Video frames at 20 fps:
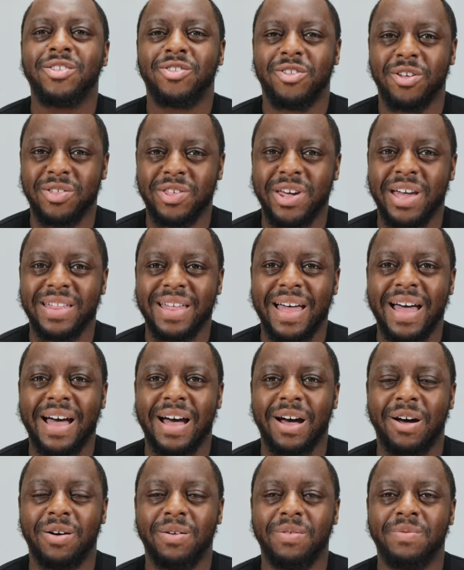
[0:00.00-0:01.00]
So check that
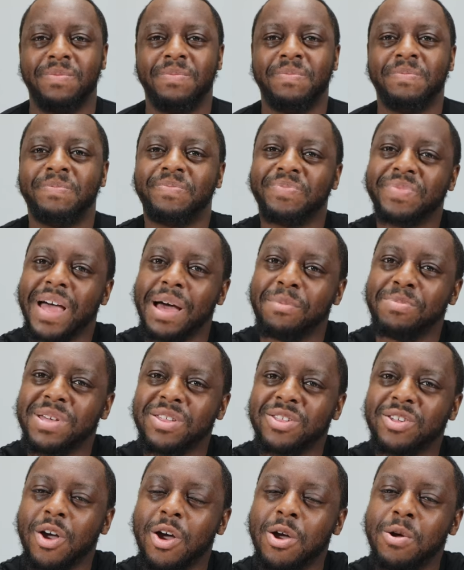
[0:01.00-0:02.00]
out. I've
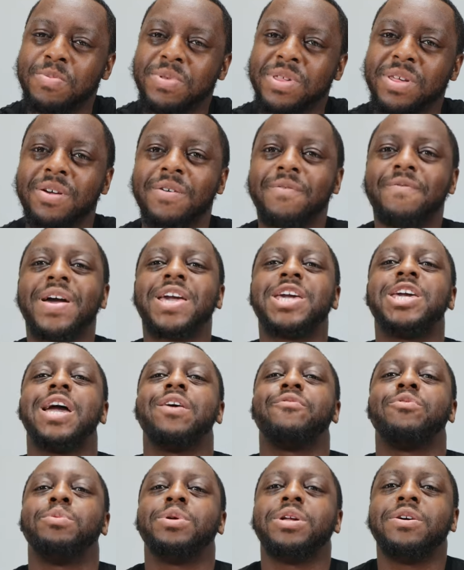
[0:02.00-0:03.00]
been Schopes. Thank you
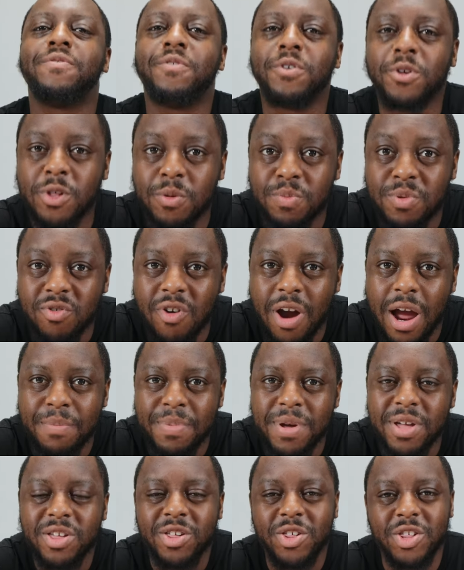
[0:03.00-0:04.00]
everybody for
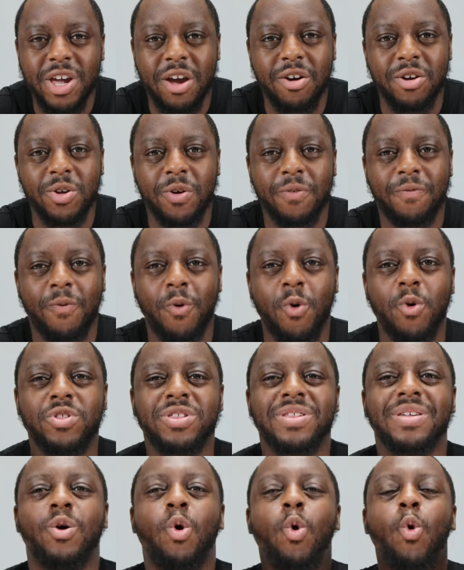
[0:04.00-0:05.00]
subscribing, sharing your
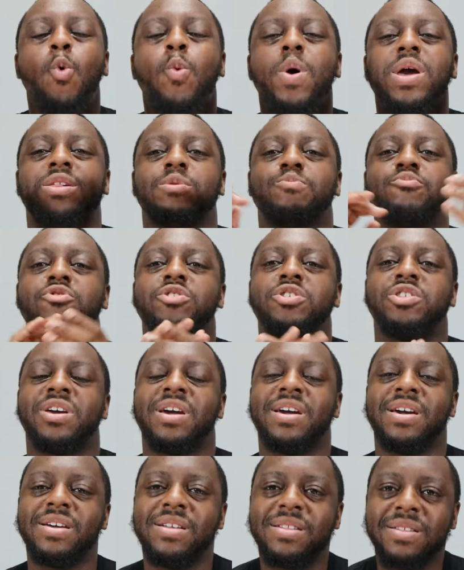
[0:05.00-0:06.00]
thoughts. Always
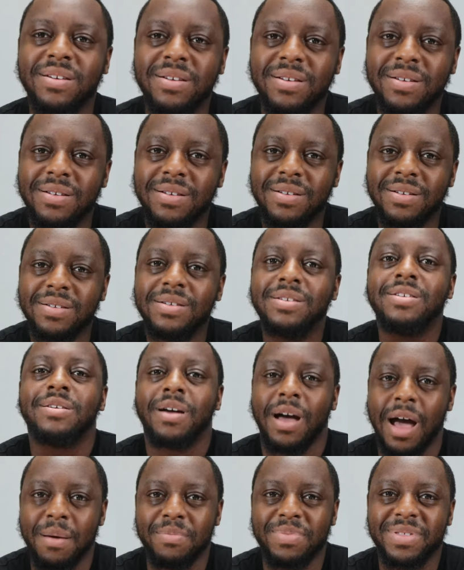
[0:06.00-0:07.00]
appreciated.
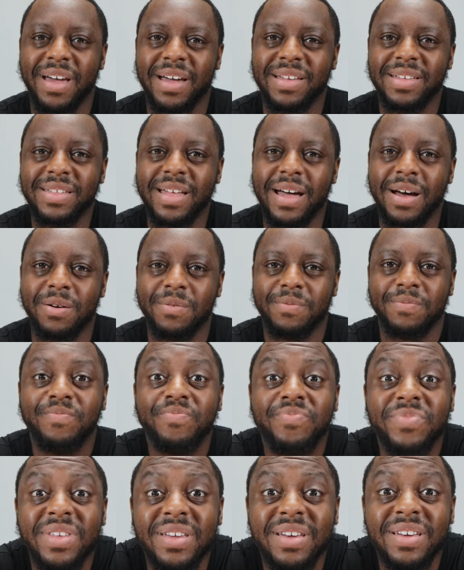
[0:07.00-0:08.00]
I'm signing out.
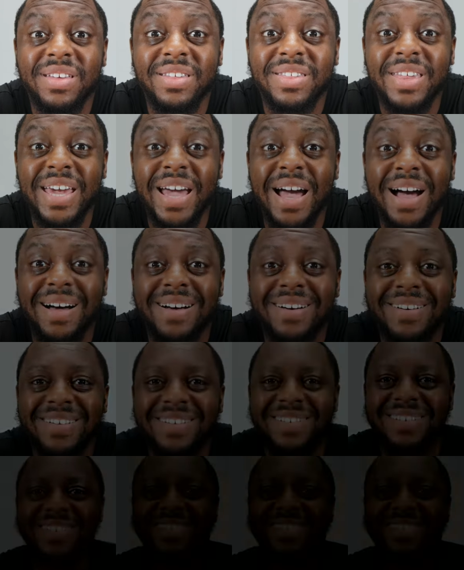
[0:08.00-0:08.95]
See ya.